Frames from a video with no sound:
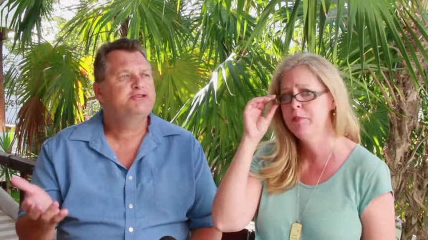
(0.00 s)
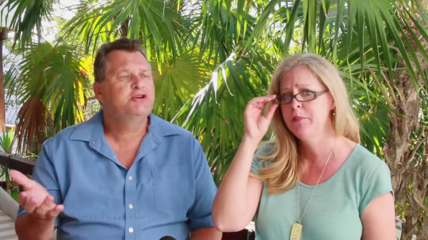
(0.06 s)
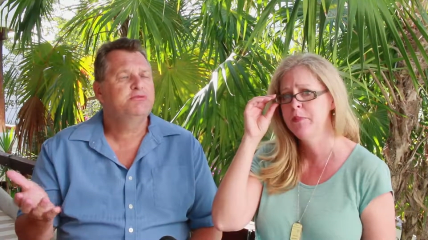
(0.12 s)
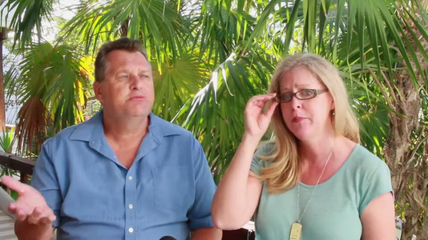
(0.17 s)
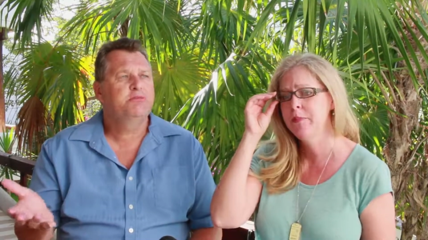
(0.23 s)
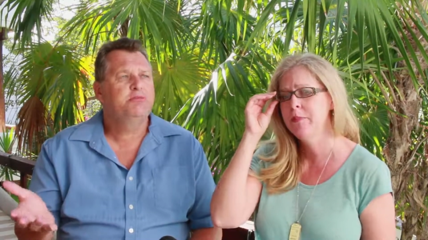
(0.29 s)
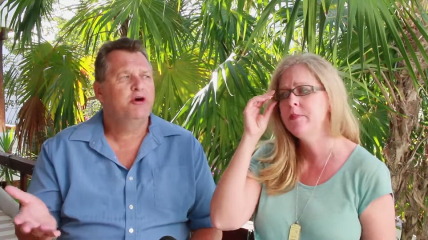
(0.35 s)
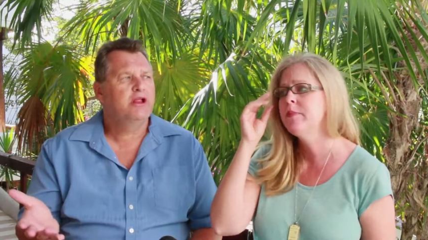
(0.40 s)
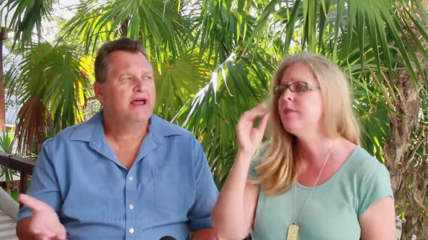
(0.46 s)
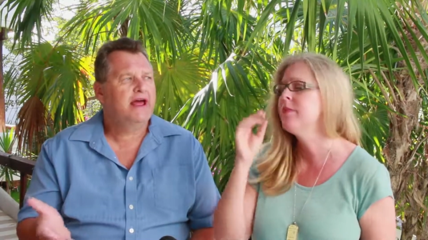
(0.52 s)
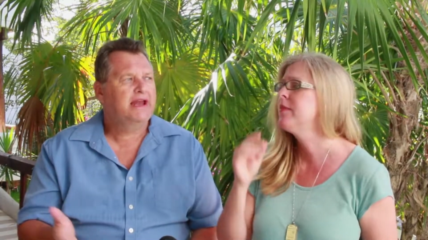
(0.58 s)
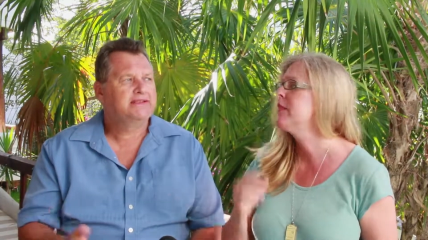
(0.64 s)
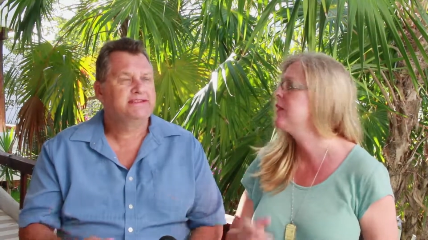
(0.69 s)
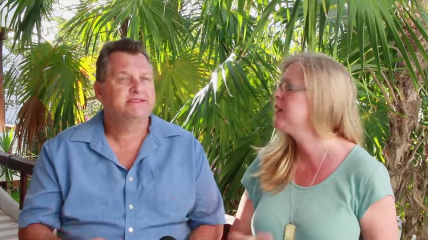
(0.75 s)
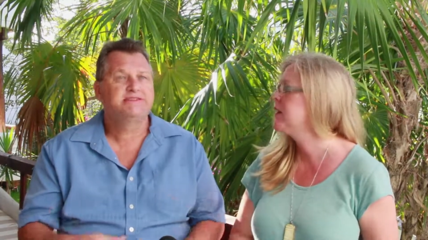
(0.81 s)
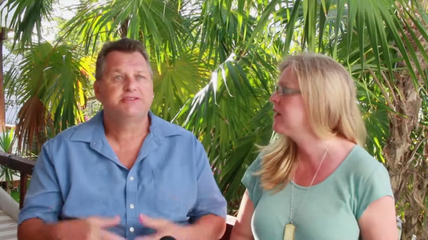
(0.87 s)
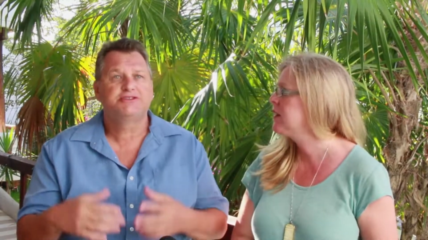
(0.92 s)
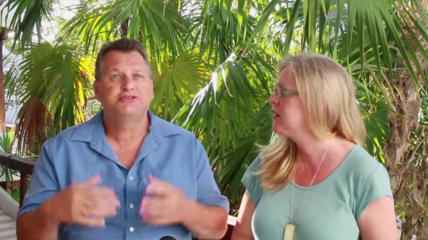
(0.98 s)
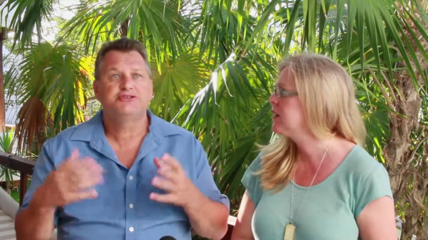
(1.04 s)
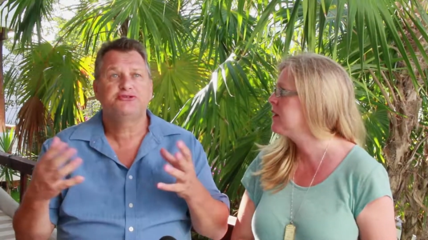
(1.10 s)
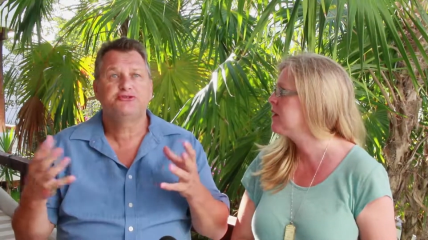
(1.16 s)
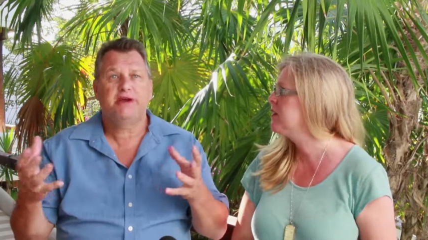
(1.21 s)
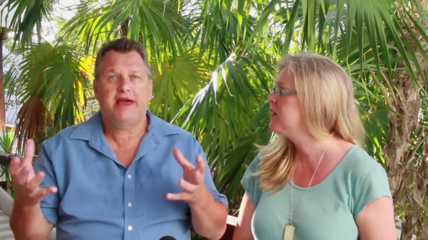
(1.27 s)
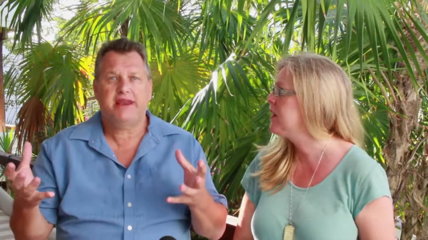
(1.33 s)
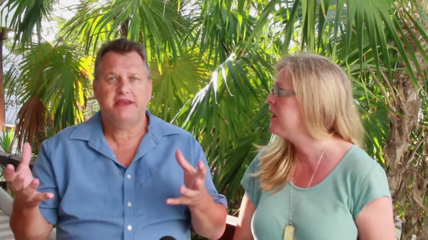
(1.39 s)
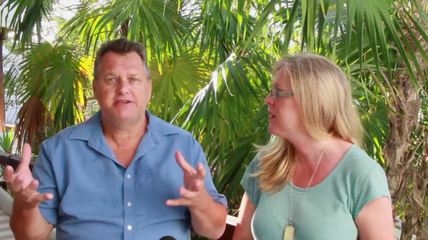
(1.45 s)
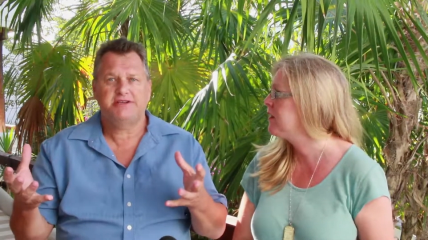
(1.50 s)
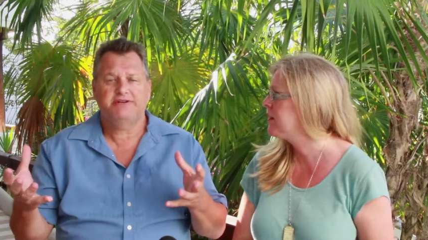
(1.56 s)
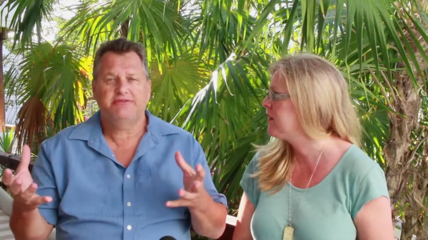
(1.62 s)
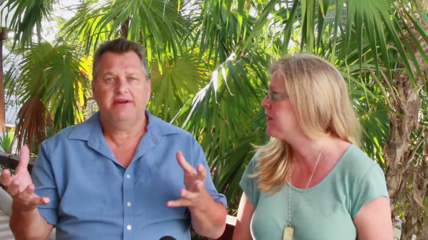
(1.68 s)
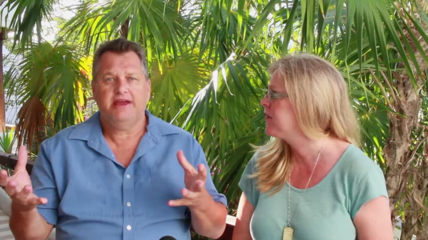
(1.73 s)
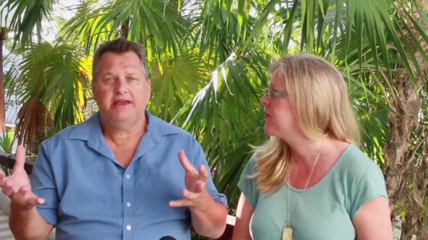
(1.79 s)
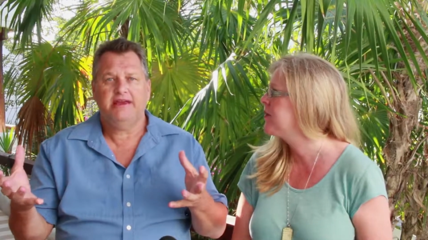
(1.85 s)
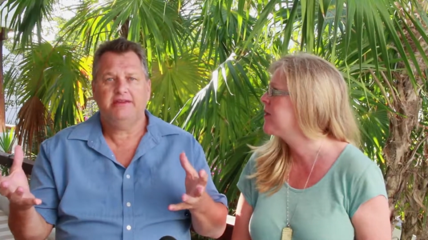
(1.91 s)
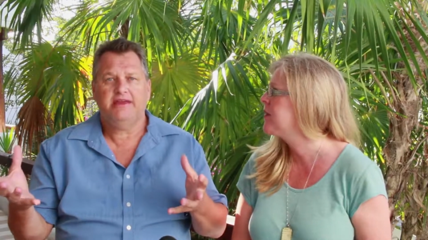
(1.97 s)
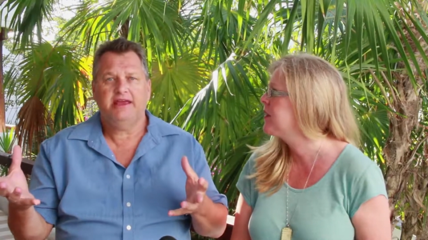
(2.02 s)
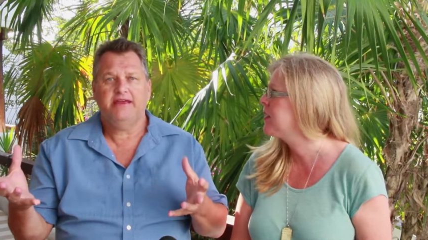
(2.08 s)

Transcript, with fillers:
Speaker 1: Super Bowl ad is it's the strategy, right?